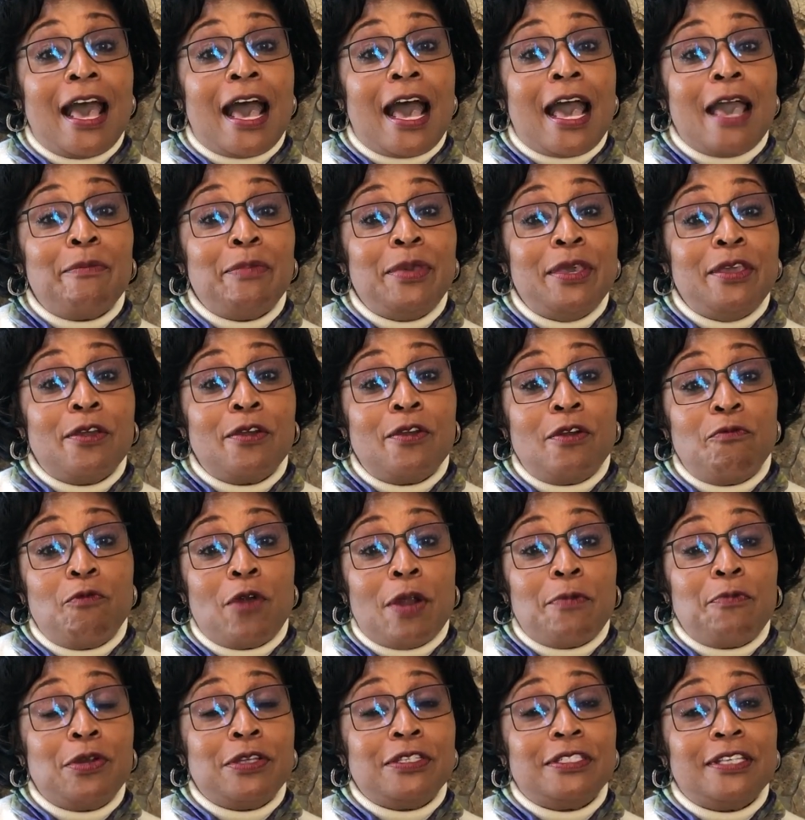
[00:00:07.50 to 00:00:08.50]
I'm here
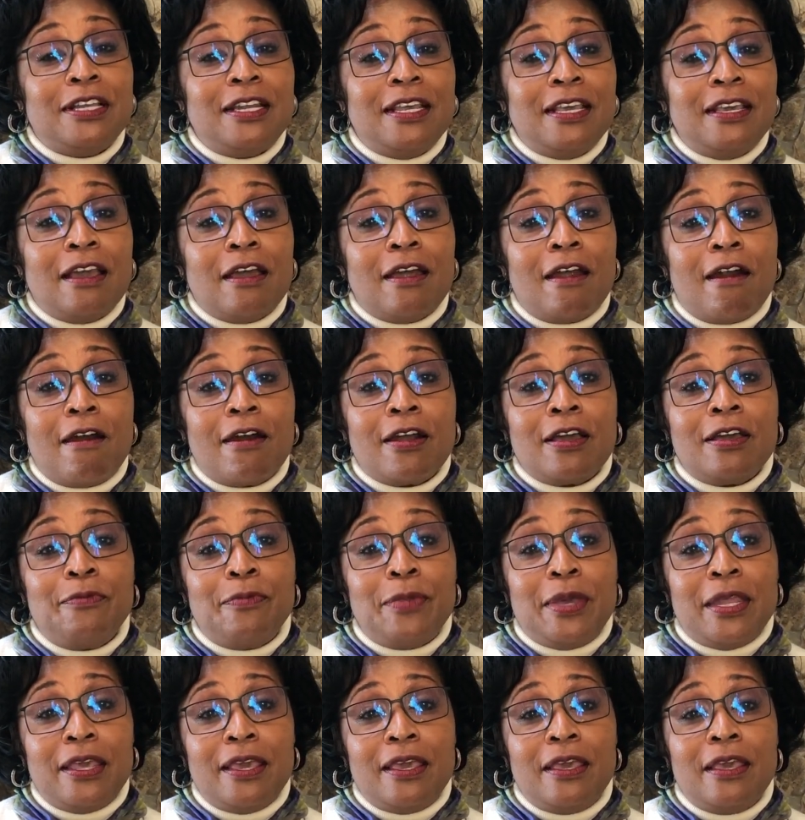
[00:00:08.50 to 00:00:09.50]
representing our
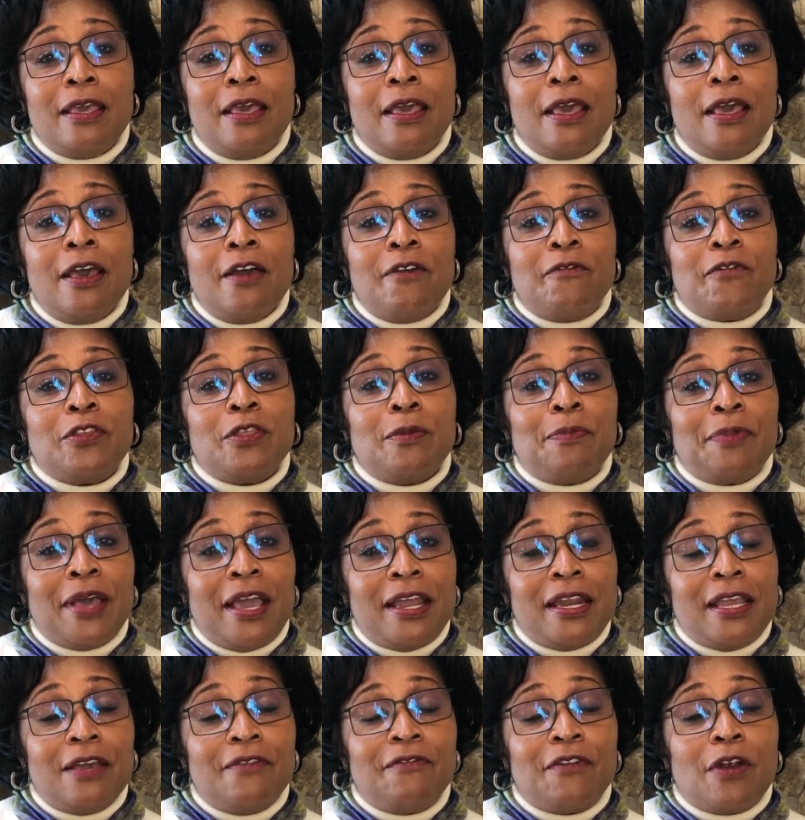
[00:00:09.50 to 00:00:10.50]
committee for the
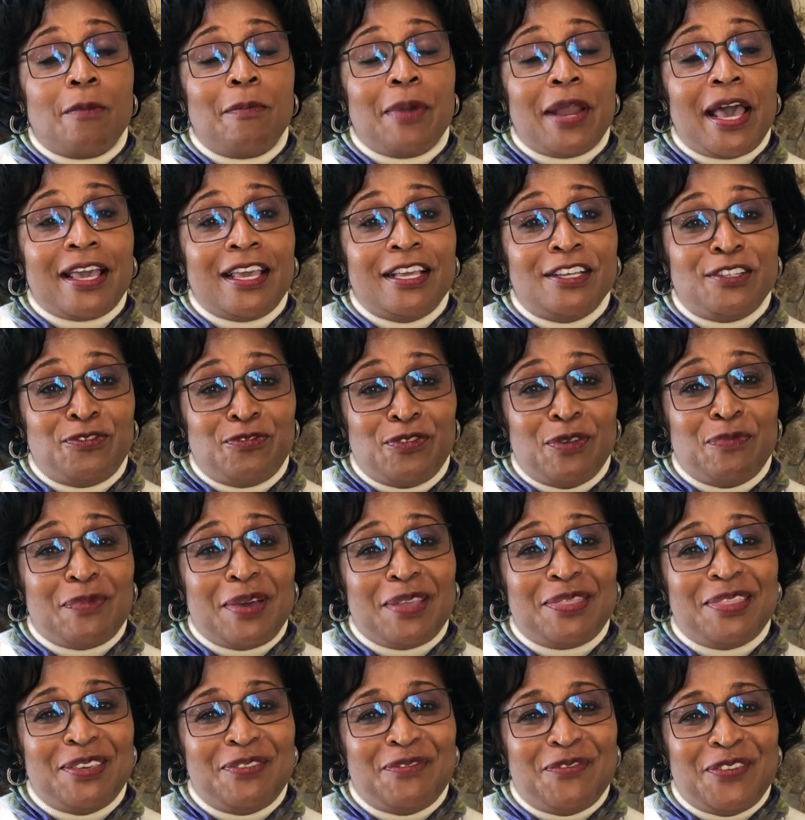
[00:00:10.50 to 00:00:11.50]
planning of our Black History
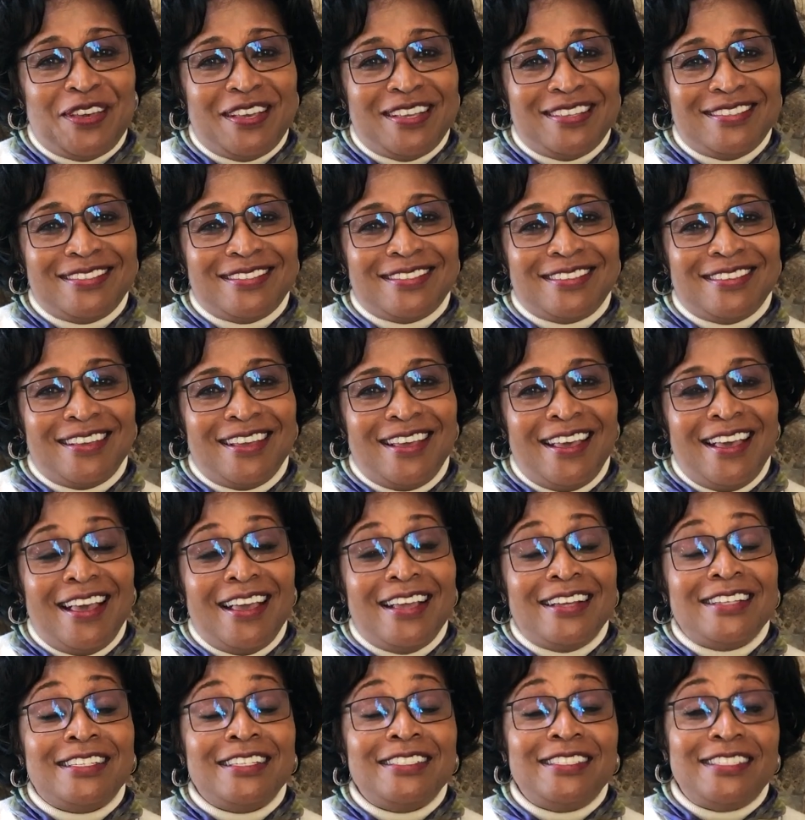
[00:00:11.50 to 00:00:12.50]
Month events.
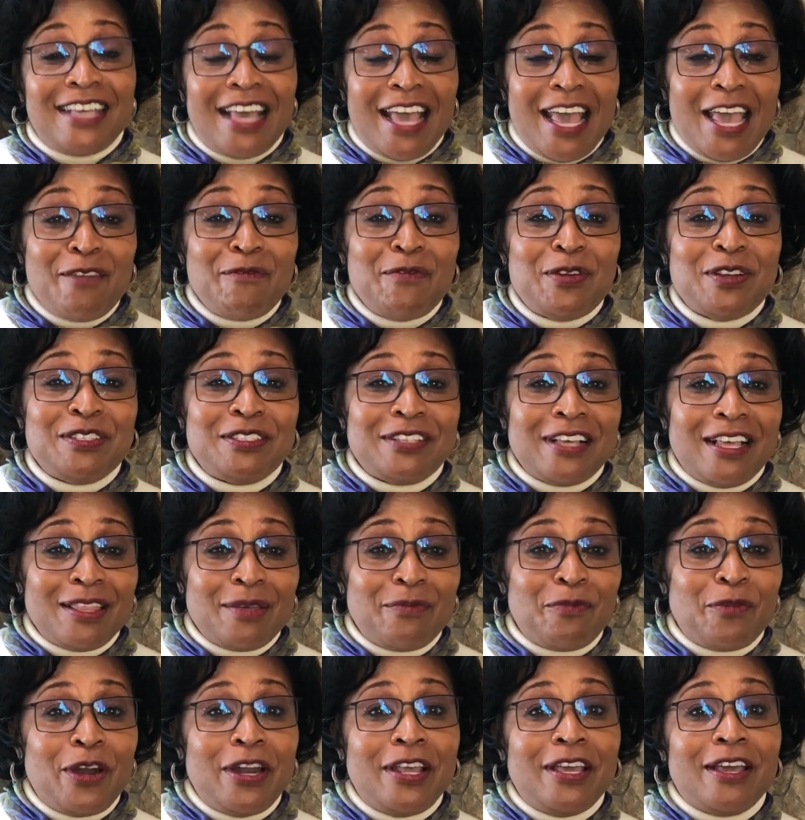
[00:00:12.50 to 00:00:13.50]
Today we're
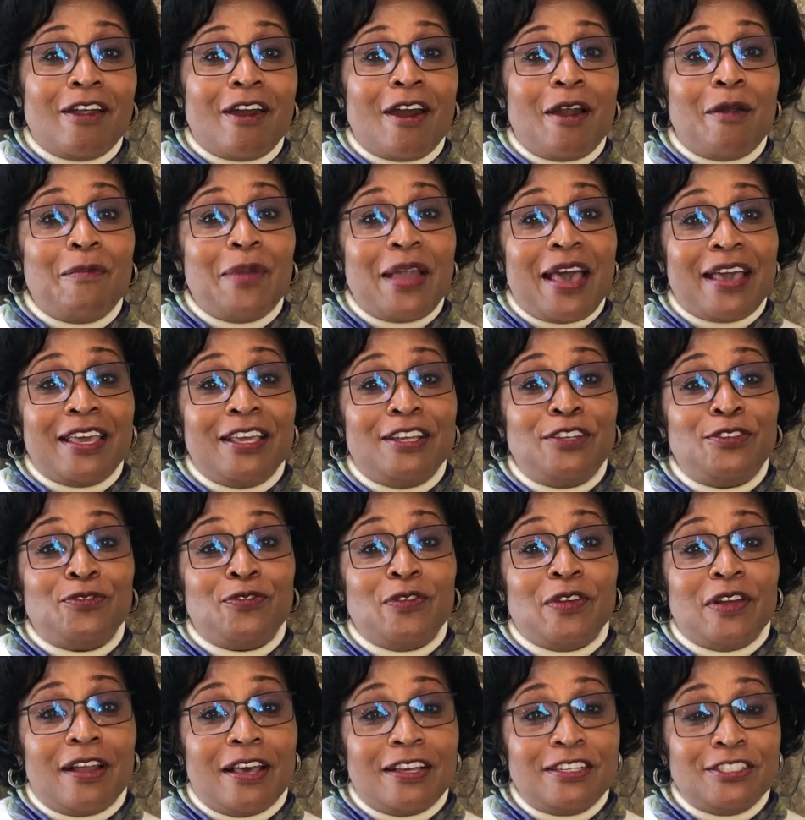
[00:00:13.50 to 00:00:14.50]
celebrating our Black
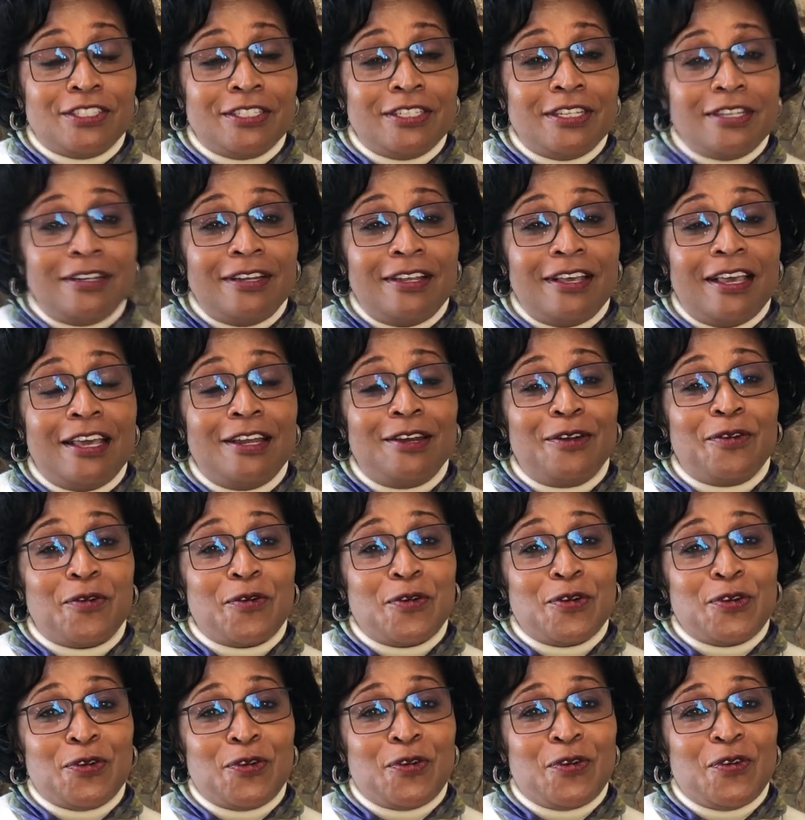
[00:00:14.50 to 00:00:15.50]
History Luncheon and
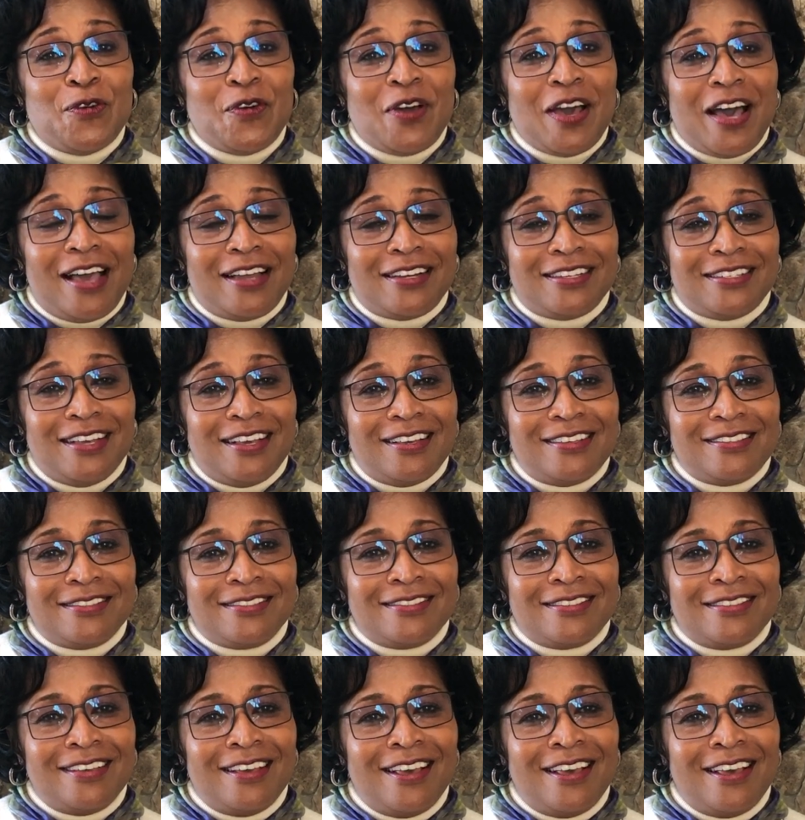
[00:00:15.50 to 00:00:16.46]
Oratorical Contest.